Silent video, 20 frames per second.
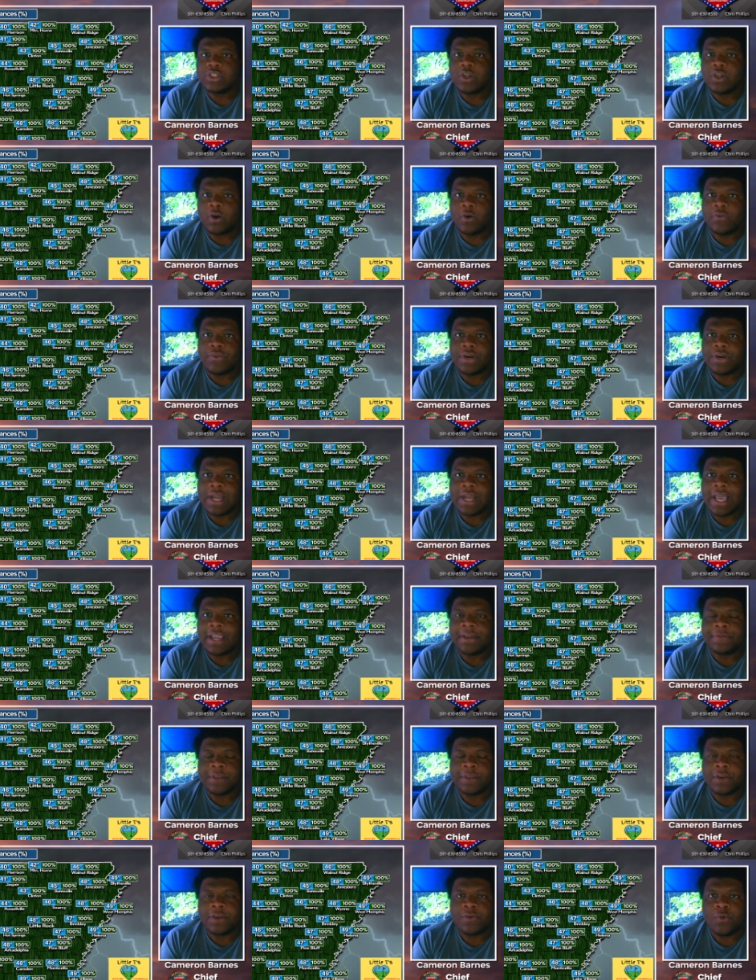overnight
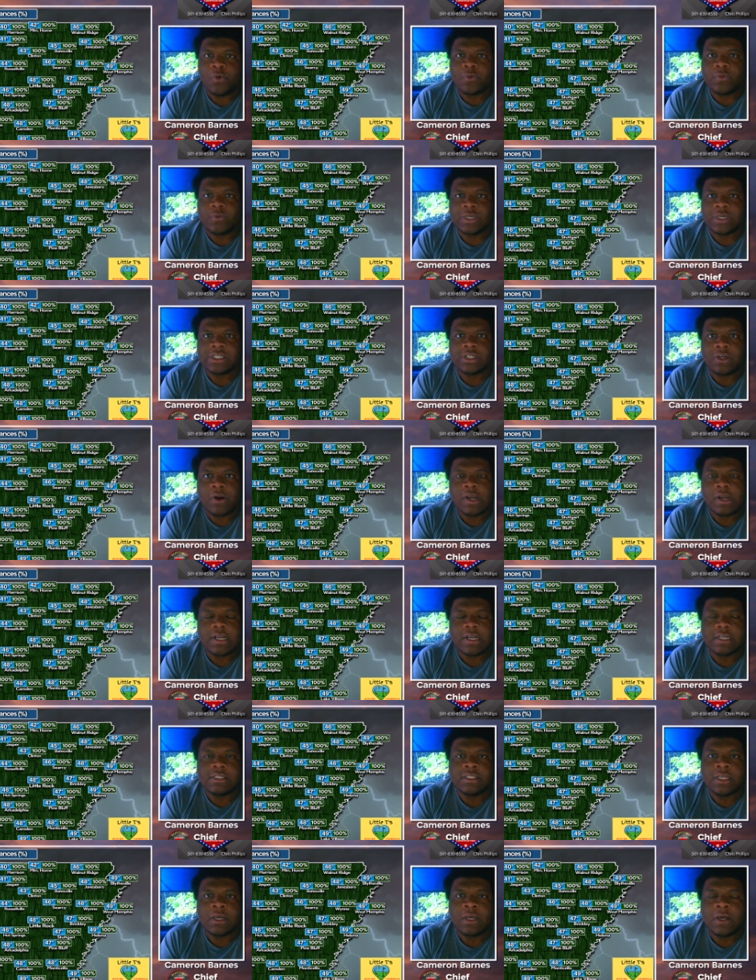up there in northwestern
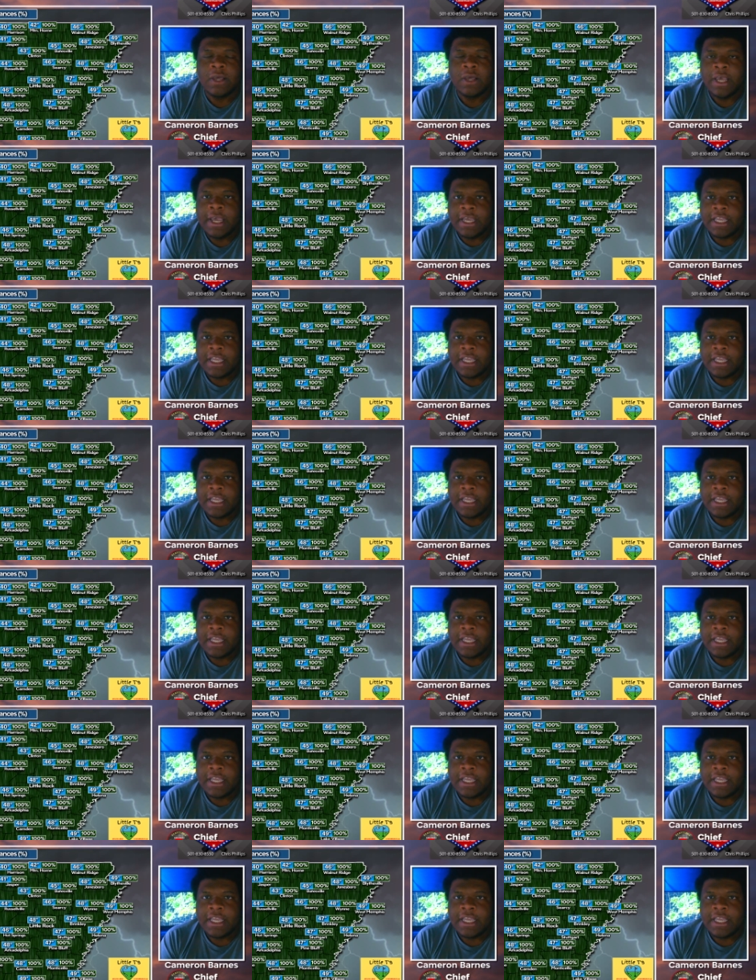Arkansas.